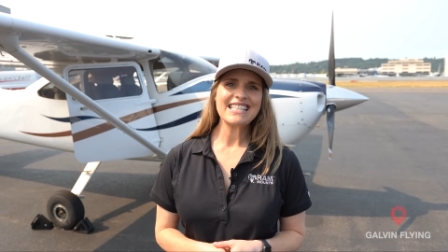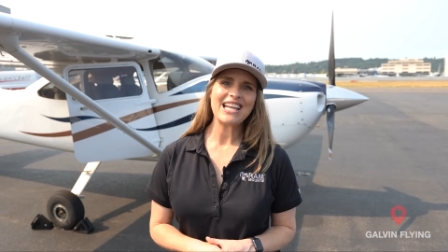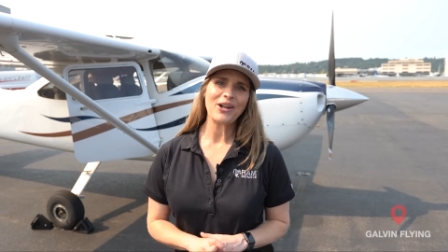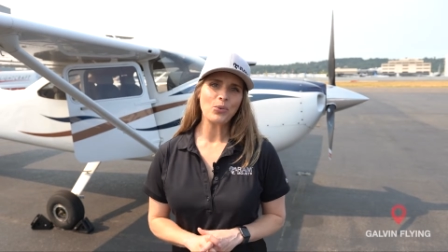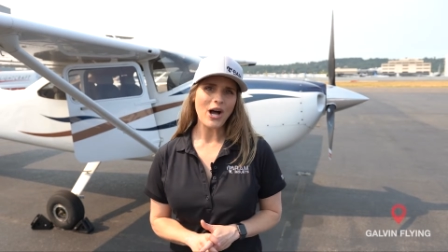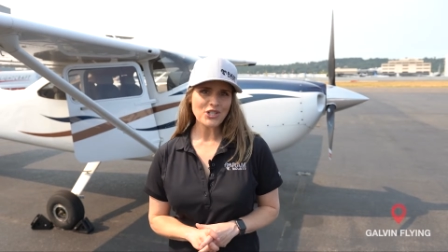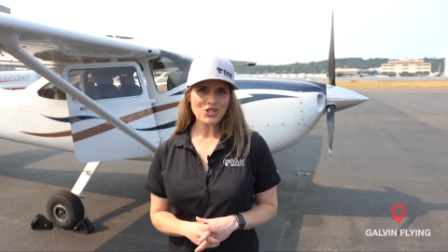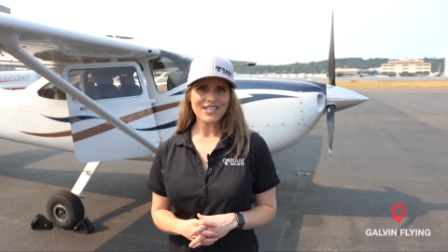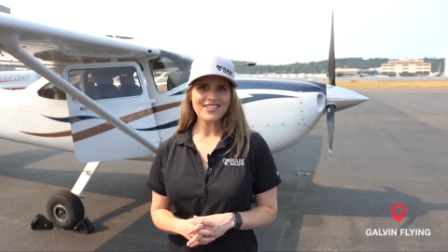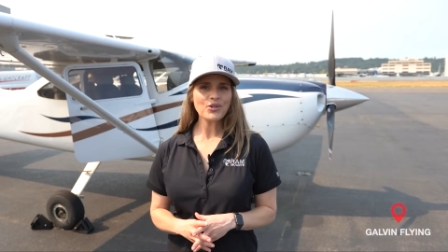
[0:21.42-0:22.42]
Seattle,
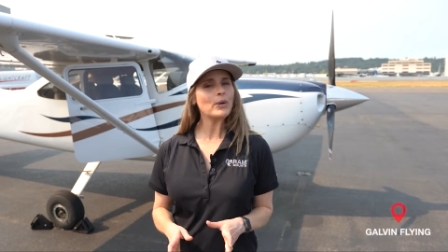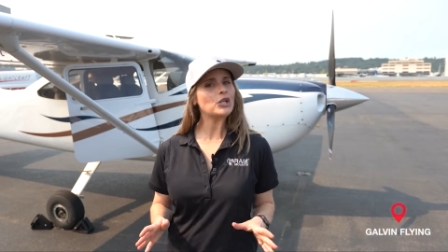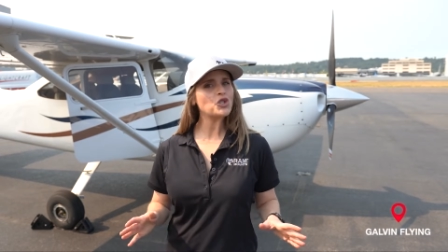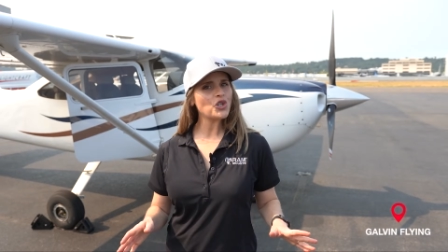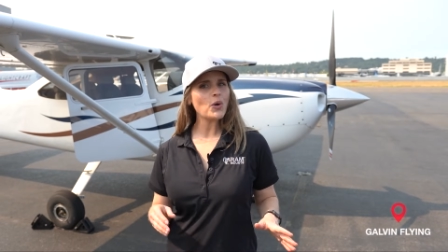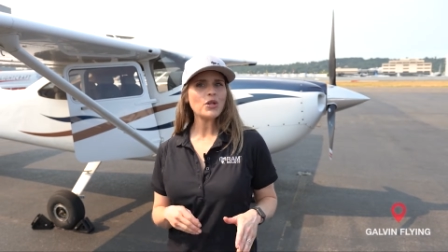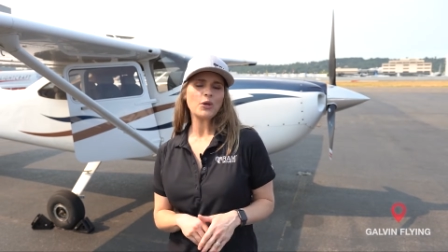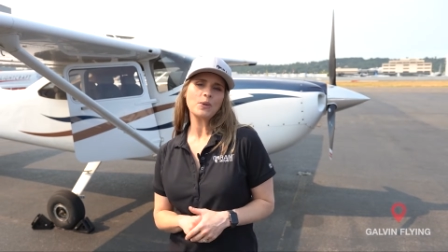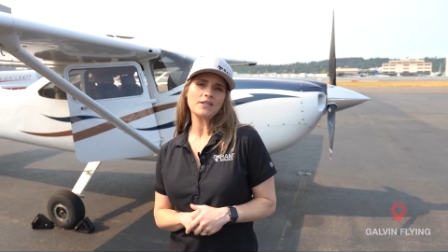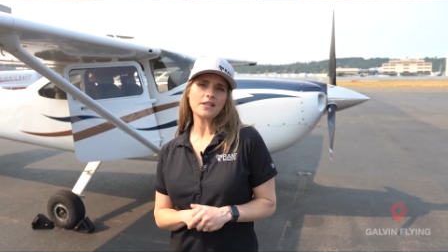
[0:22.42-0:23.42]
Washington, so we can show
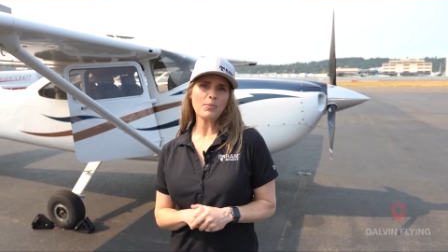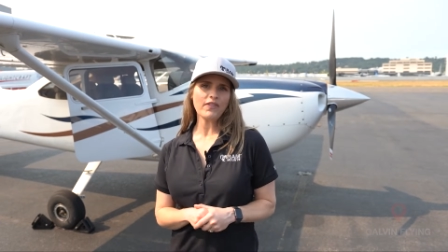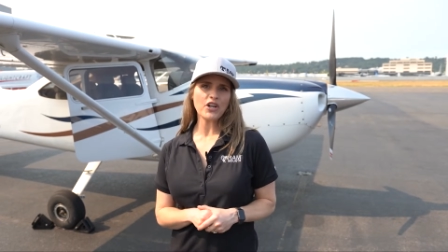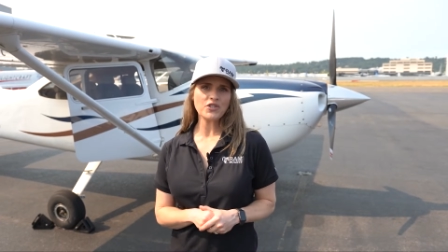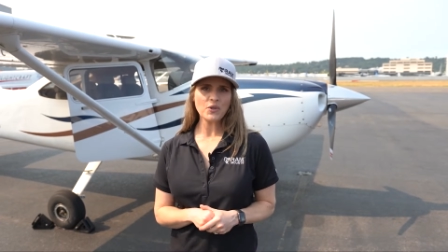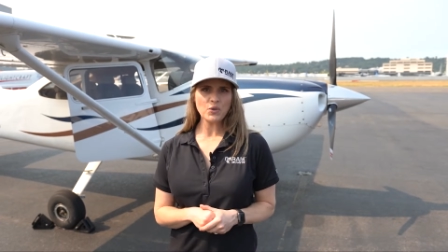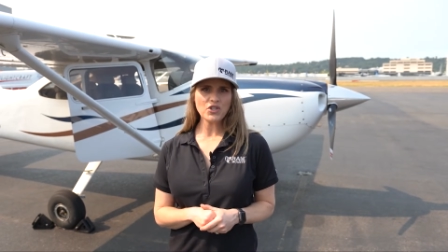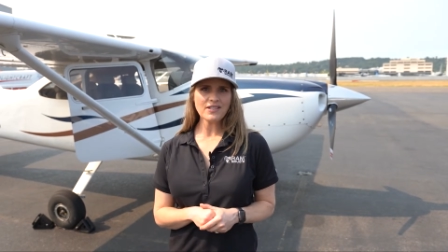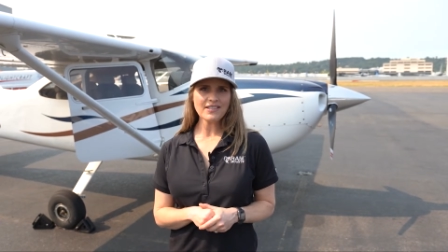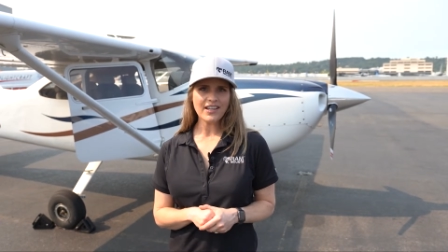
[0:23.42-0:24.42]
you some of our
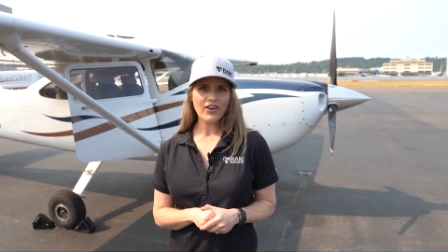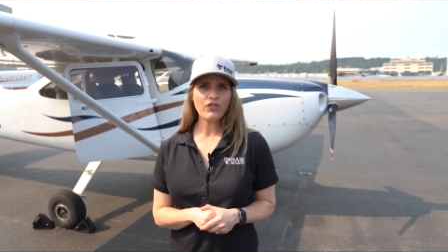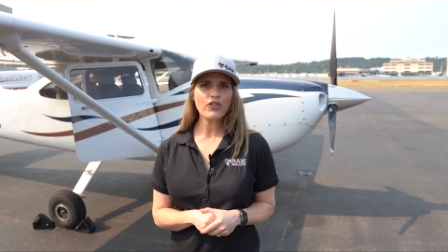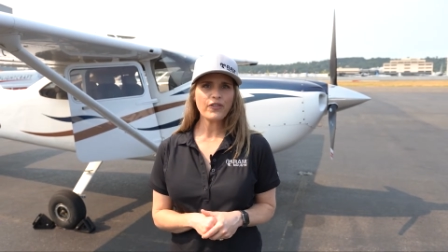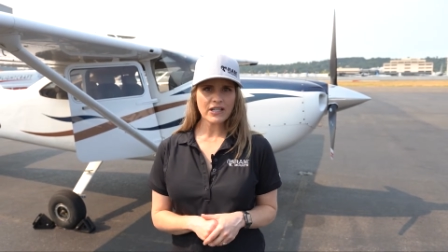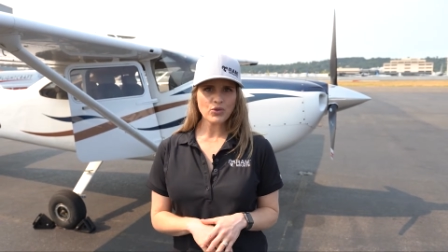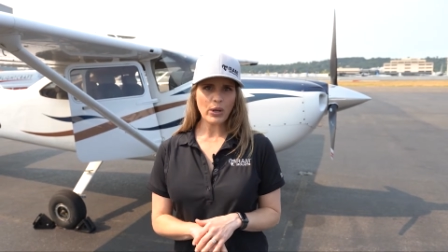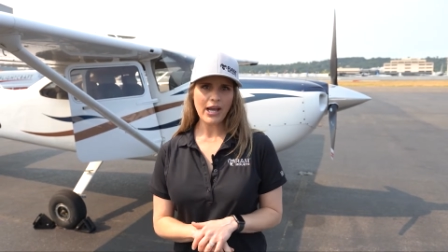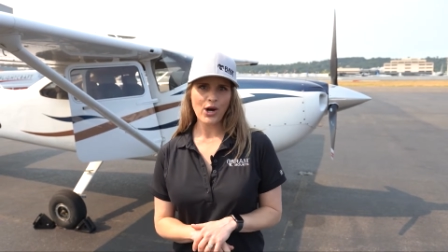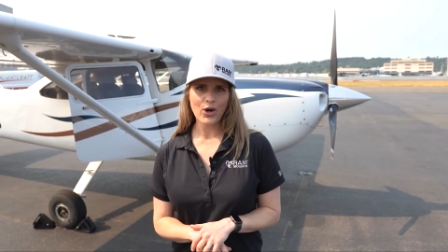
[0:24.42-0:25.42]
solutions for fixed
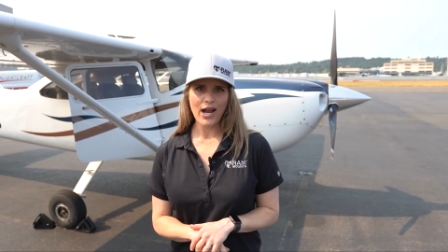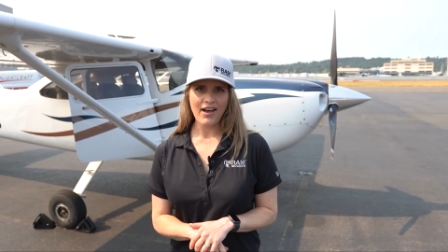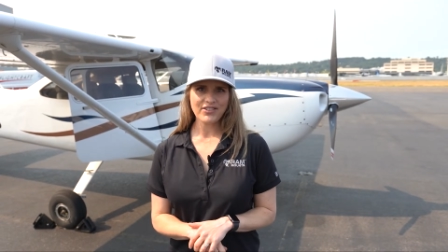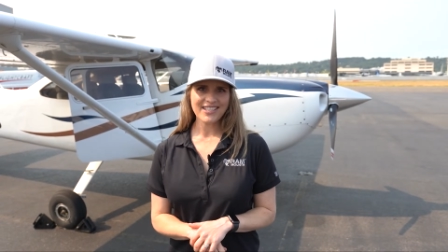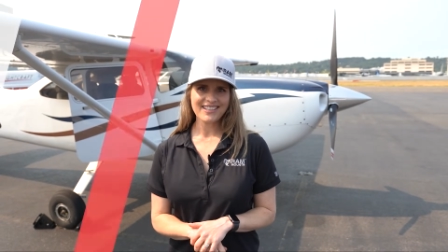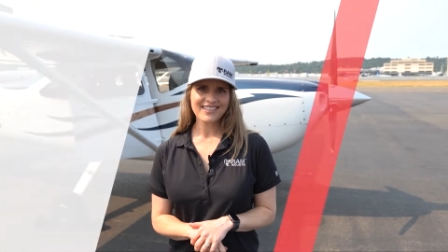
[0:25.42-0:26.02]
wing aircraft.